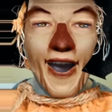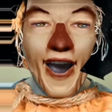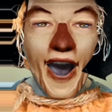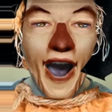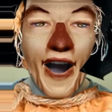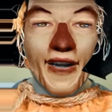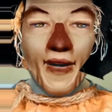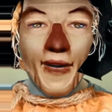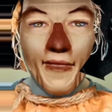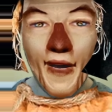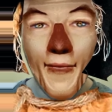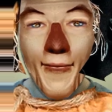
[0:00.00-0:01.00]
And just
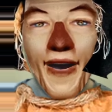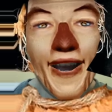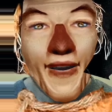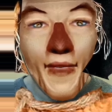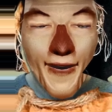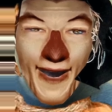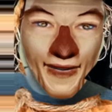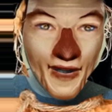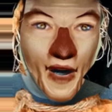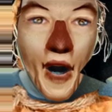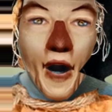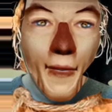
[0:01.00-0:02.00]
uh, make you eat your
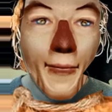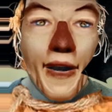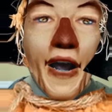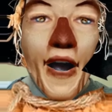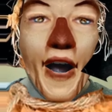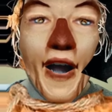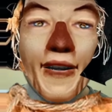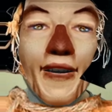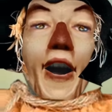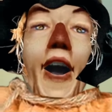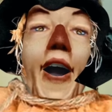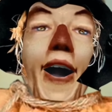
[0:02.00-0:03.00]
own blood.
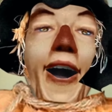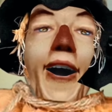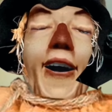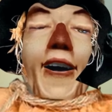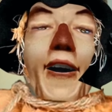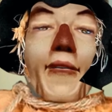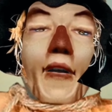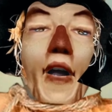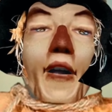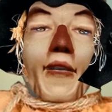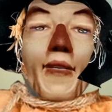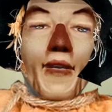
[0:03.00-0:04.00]
Uh, the.
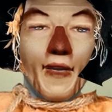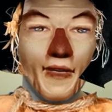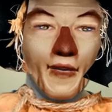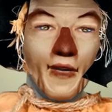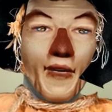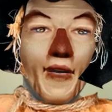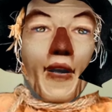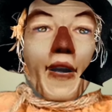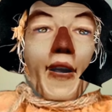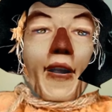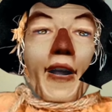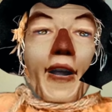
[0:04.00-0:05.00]

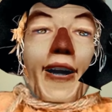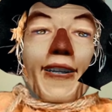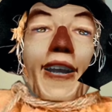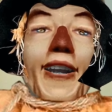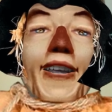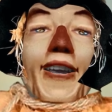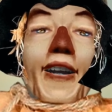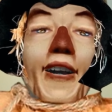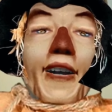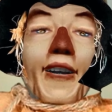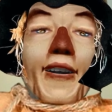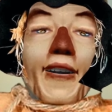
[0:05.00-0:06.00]
I'll leave
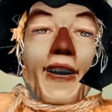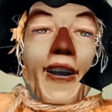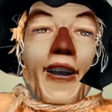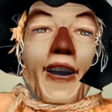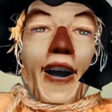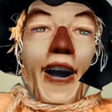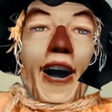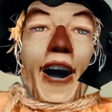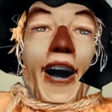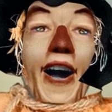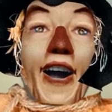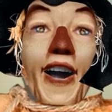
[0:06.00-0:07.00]

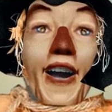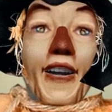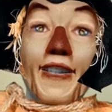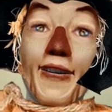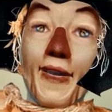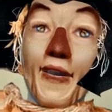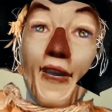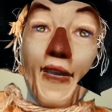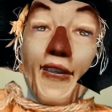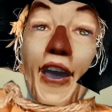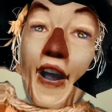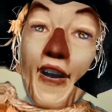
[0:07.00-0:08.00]
Ah, just to
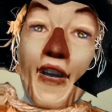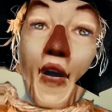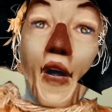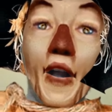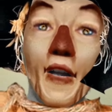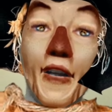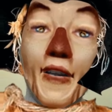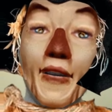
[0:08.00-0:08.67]
scare you all.